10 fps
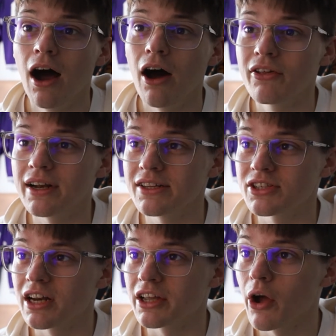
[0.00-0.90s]
I think they're
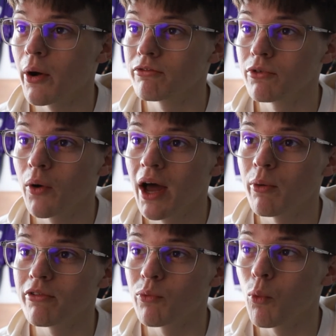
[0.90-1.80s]
just going to roll out
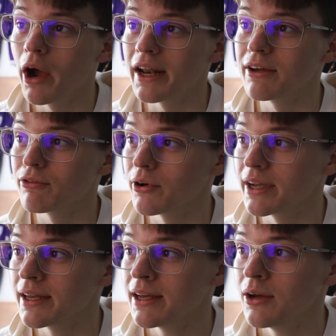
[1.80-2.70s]
with a white
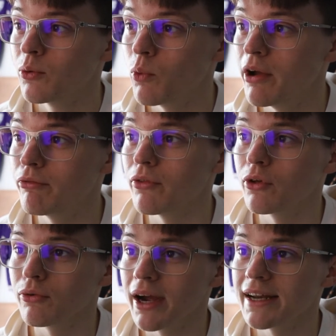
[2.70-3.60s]
livery with
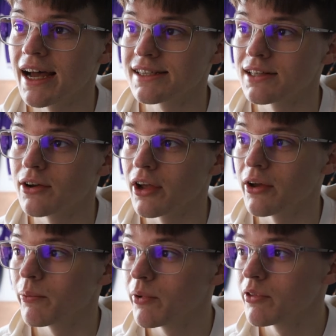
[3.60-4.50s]
the red Haas
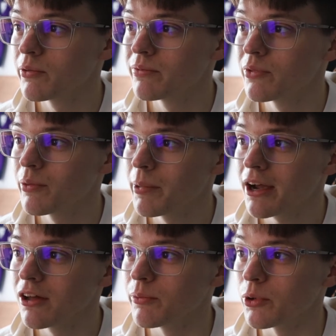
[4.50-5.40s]
logo with the
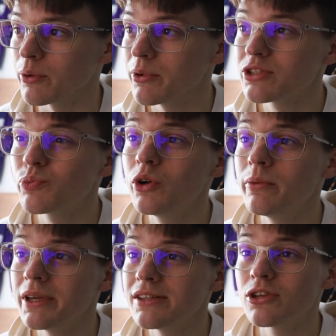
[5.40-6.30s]
black underbody, which
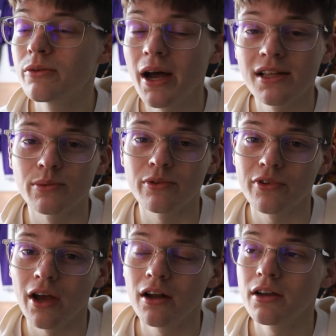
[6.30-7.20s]
wouldn't be too bad, to be
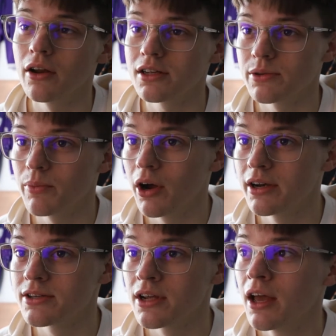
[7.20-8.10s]
fair. I don't actually
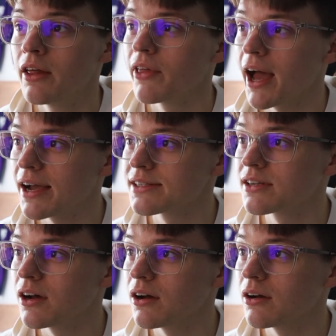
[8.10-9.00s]
mind the Haas
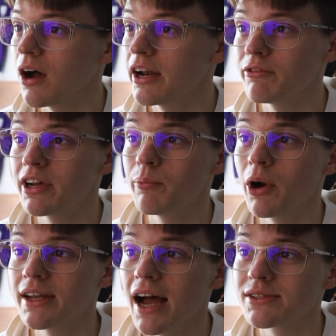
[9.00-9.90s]
car. I didn't really
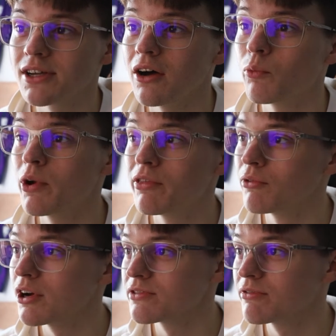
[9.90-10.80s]
mind the Haas car with the
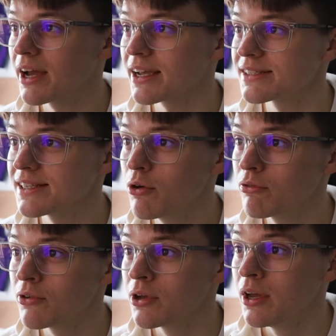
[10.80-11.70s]
Russian flag
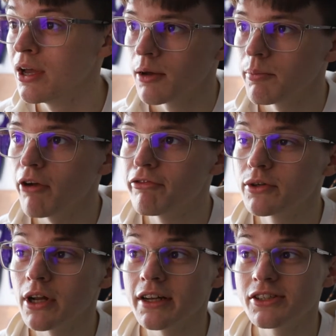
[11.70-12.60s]
itself, but I
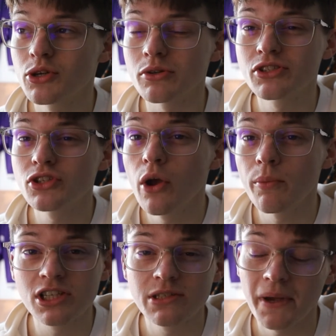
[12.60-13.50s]
feel like they just got so
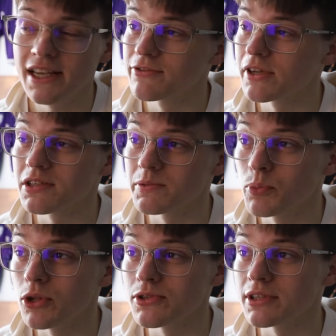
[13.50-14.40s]
much space for some
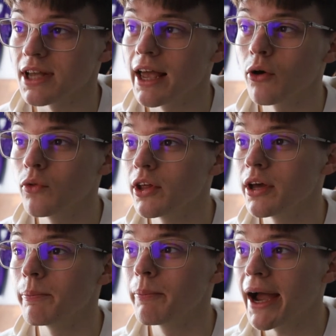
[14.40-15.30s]
sponsors like on
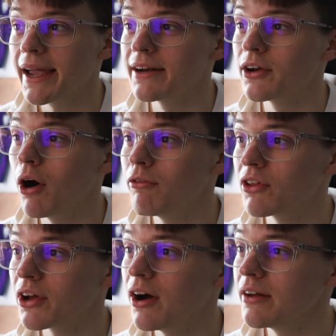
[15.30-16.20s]
the back end of
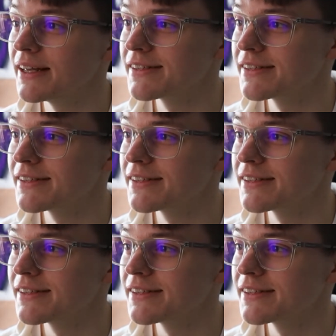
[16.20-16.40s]
the car, and they